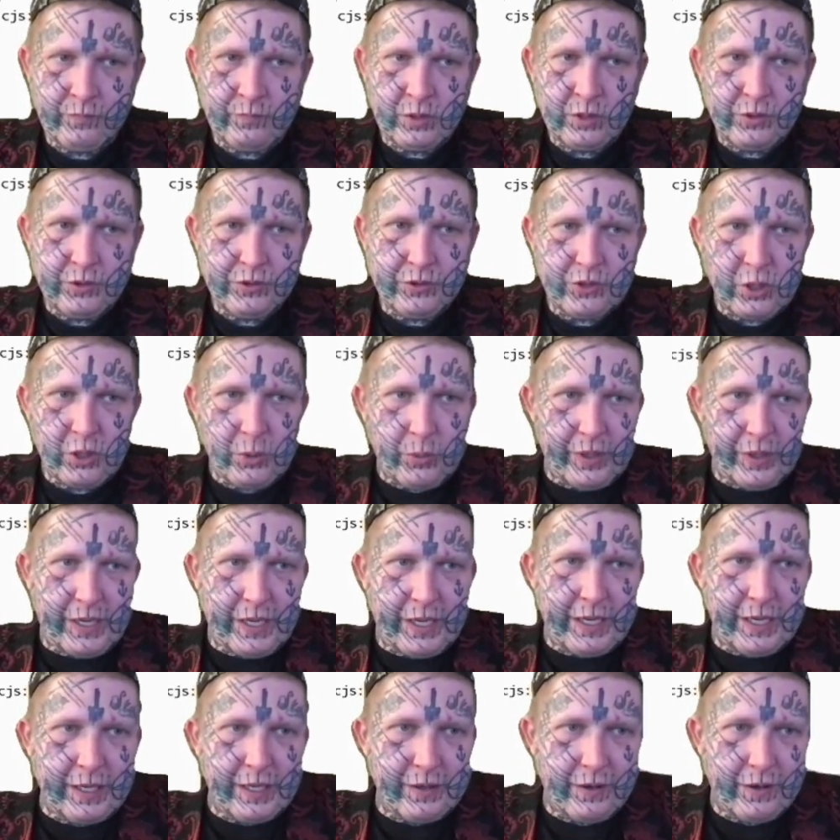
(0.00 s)
So we
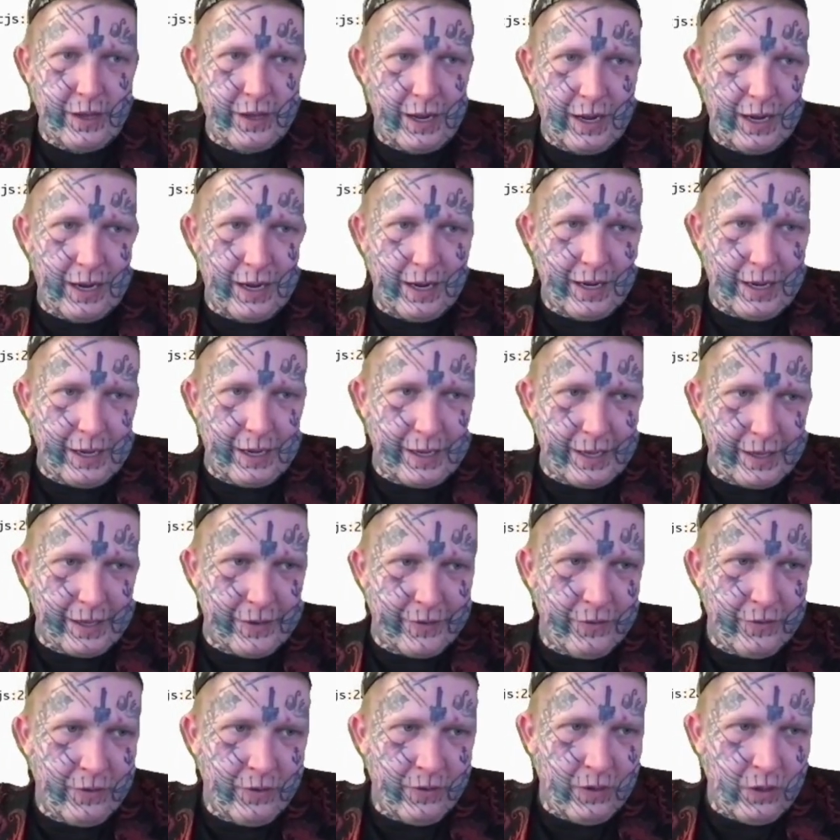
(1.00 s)
get
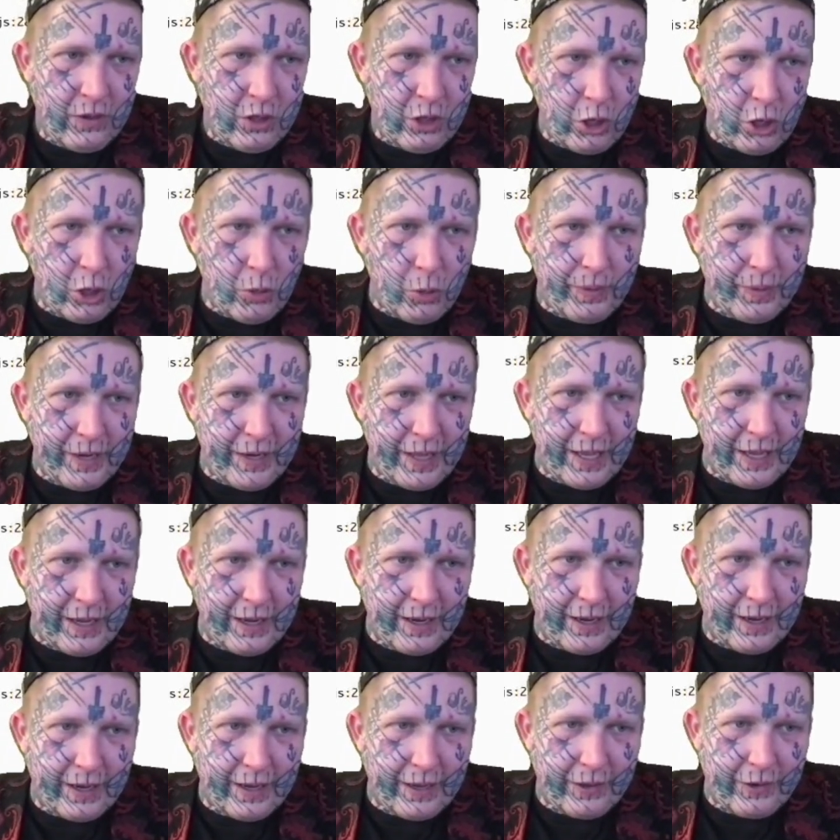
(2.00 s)

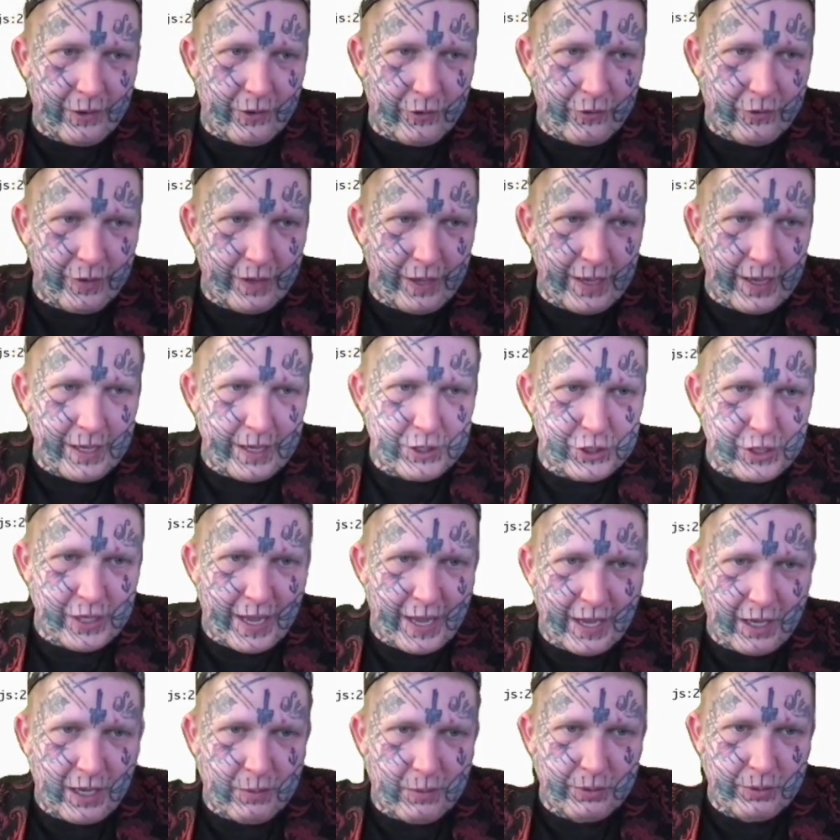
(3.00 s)
OpenAI create
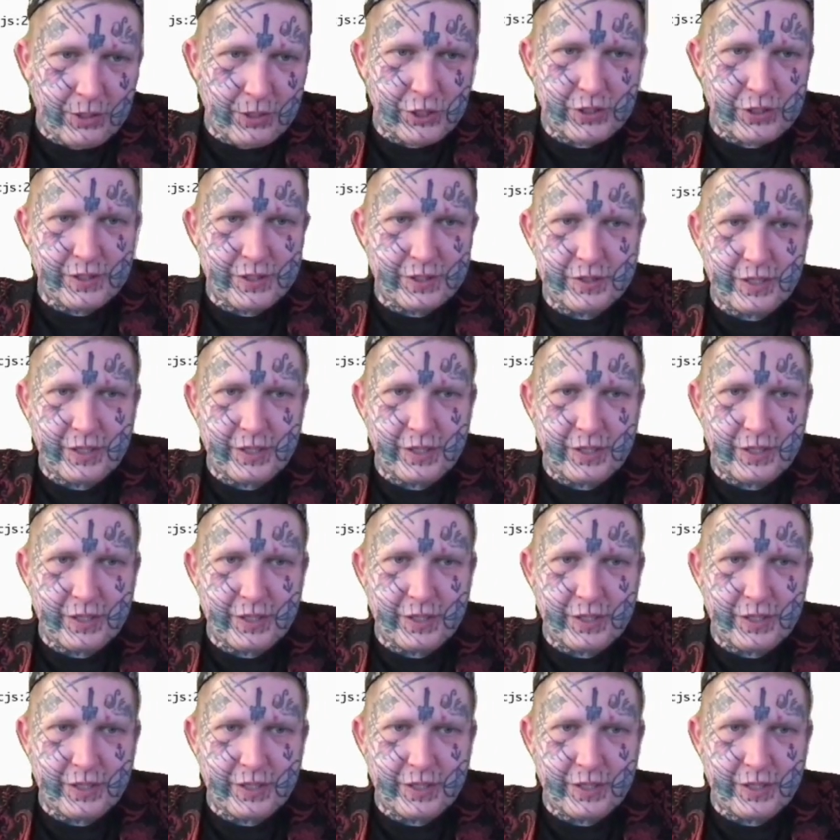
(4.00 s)
chat completion is